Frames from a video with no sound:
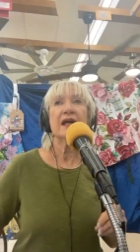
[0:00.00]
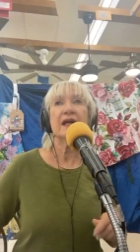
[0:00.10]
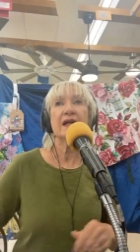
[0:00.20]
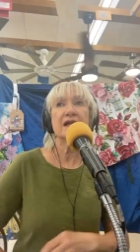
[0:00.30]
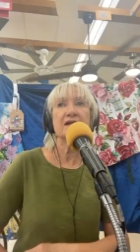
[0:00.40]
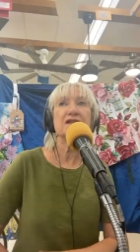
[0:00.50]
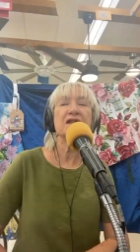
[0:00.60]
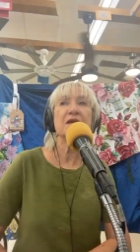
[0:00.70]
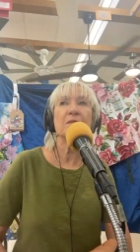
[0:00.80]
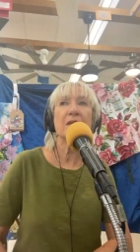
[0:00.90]

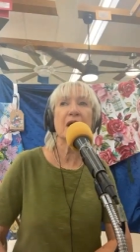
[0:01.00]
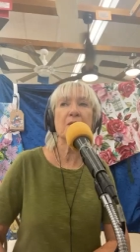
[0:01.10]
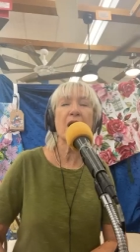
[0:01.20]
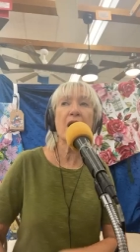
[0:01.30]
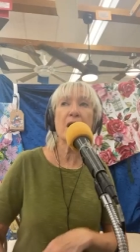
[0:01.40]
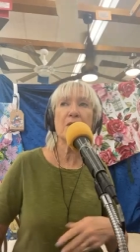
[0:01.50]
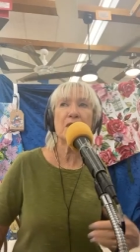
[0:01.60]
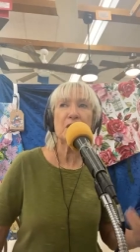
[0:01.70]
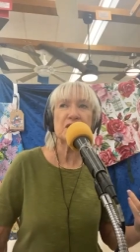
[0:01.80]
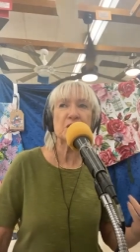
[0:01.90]
And my mom,
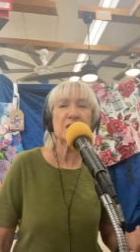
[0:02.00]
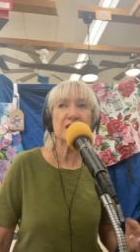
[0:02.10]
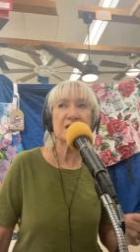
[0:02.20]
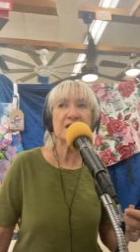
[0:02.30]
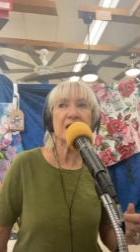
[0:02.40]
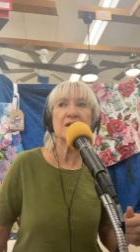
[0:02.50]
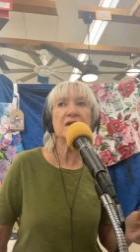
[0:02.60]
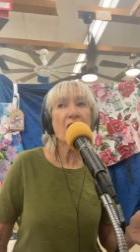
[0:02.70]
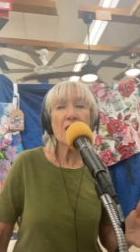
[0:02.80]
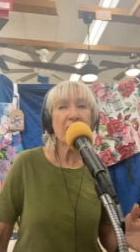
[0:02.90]
who was with us,
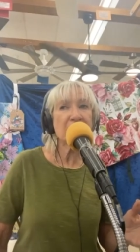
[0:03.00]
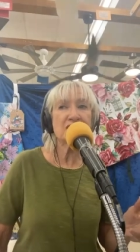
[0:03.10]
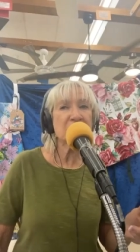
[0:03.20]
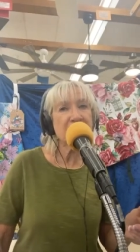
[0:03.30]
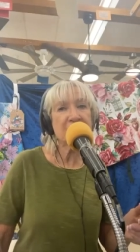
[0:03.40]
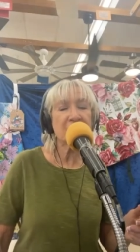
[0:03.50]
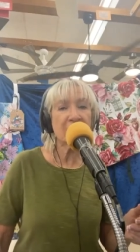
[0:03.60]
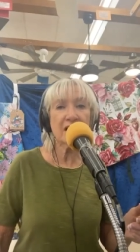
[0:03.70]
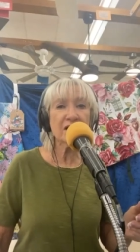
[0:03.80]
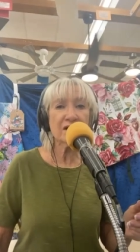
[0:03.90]
said, no, that's just the
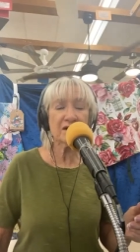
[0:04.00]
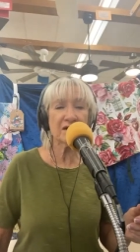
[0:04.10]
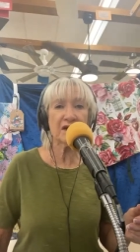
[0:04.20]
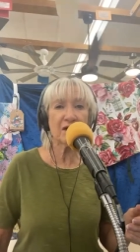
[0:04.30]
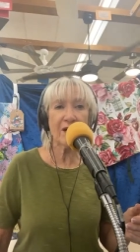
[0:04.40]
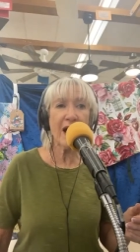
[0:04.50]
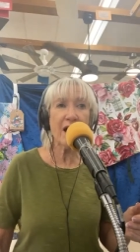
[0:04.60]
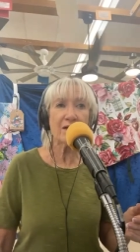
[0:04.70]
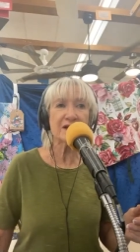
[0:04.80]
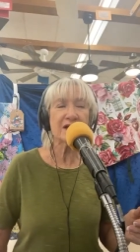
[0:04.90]
color of the
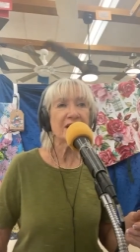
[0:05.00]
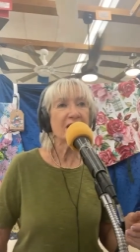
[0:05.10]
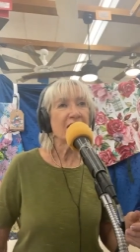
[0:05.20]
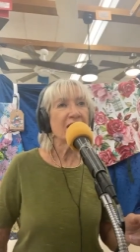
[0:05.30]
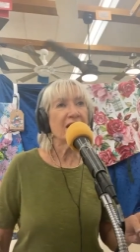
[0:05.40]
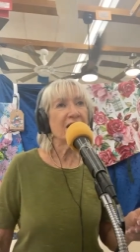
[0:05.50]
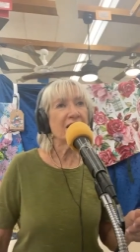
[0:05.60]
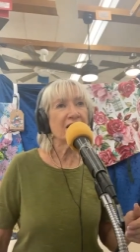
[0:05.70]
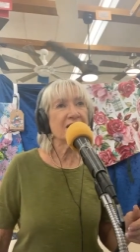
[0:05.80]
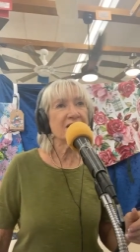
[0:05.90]
grout.
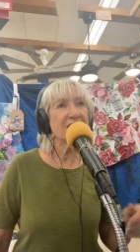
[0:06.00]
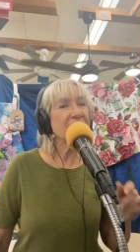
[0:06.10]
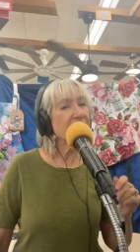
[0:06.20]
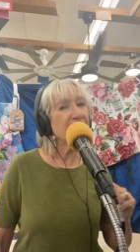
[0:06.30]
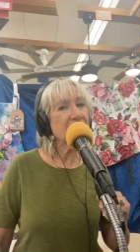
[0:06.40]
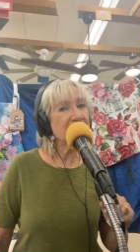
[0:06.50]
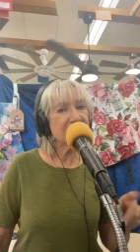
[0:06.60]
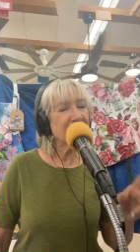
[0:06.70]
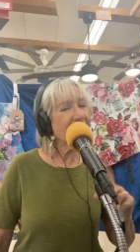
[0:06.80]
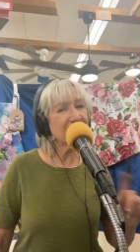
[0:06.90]
And I said, no,
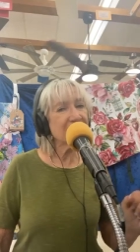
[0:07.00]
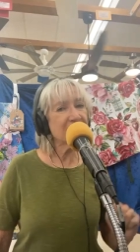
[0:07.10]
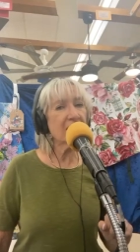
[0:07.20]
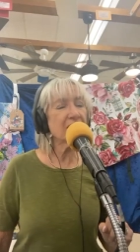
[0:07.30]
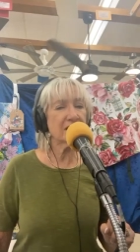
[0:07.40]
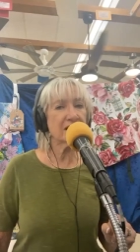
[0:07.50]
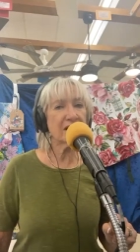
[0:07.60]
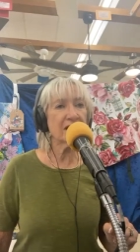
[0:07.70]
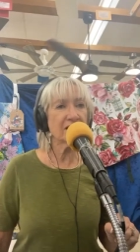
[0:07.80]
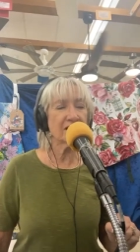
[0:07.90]
that's not the
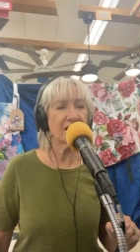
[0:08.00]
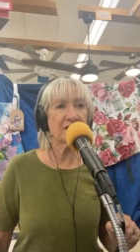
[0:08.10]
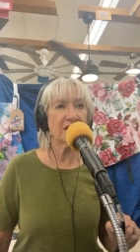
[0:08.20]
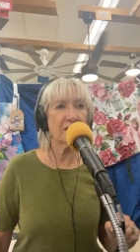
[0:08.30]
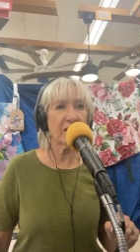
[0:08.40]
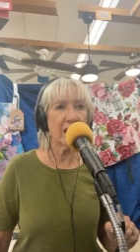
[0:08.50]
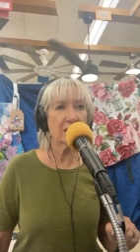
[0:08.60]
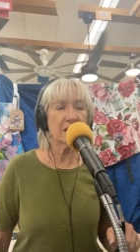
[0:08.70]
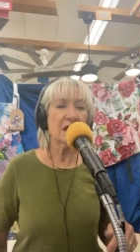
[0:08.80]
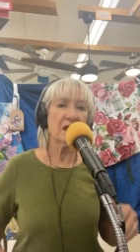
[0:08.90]
color of the
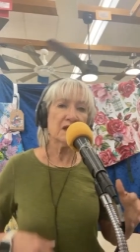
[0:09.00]
grout.